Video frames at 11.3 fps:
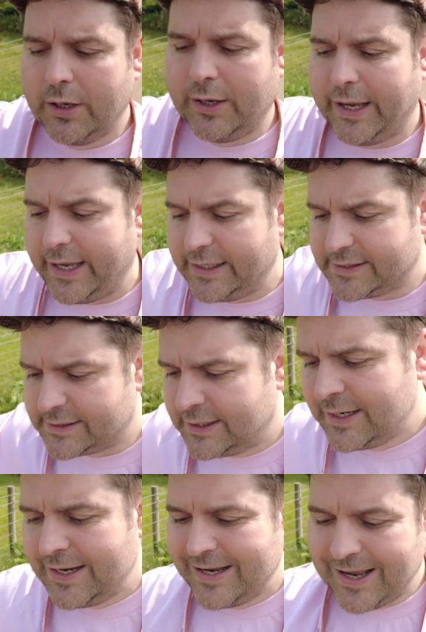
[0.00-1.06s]
has
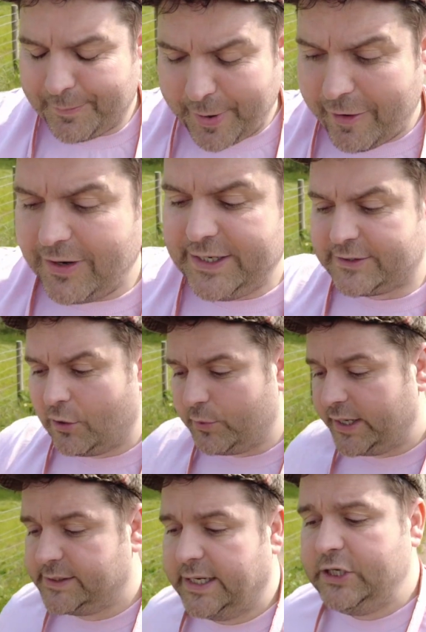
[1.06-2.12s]
apparently told
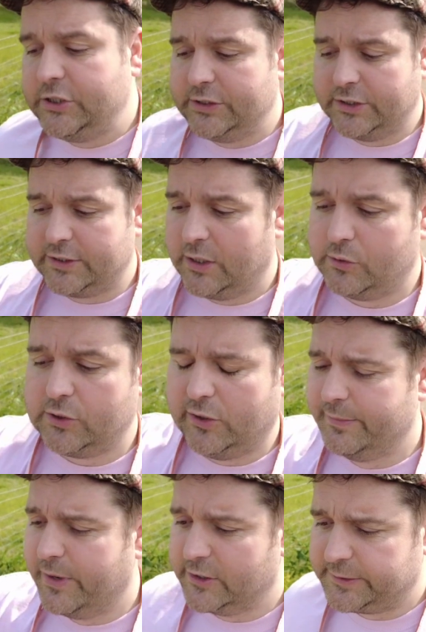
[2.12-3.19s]
his agent to tell
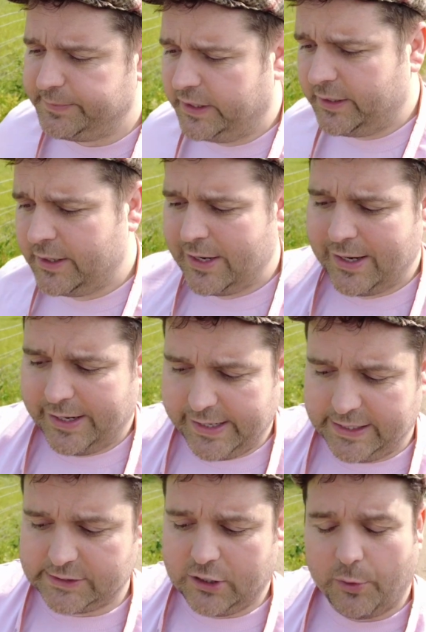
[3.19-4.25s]
Tottenham Hotspur he
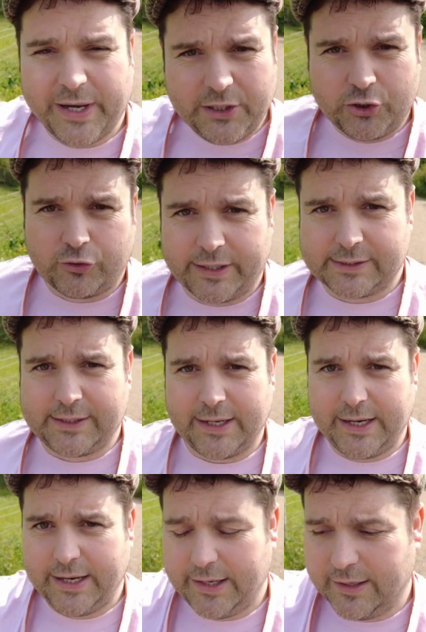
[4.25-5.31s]
has no interest
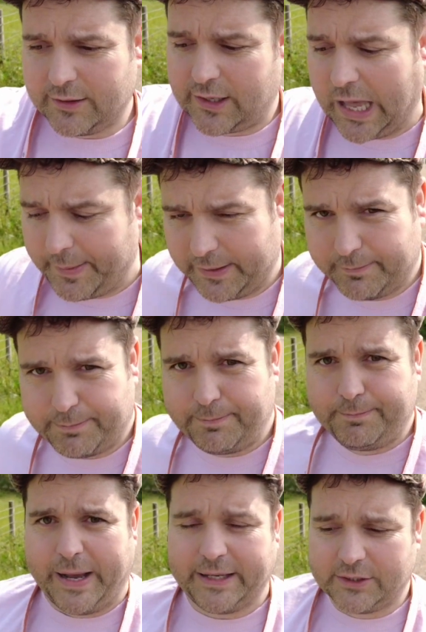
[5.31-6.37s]
in coming
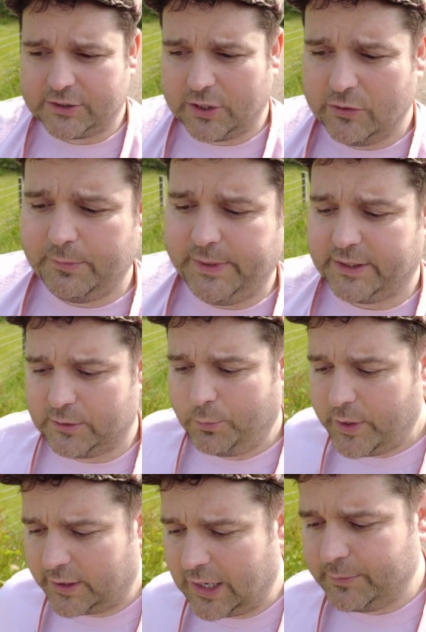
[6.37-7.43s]
back to Tottenham. He doesn't
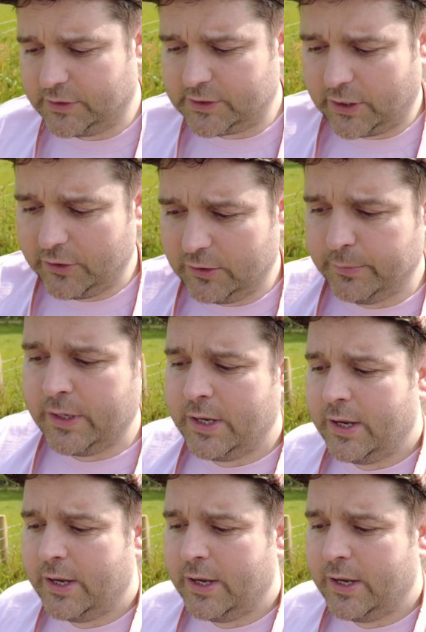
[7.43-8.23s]
want to come to Tottenham.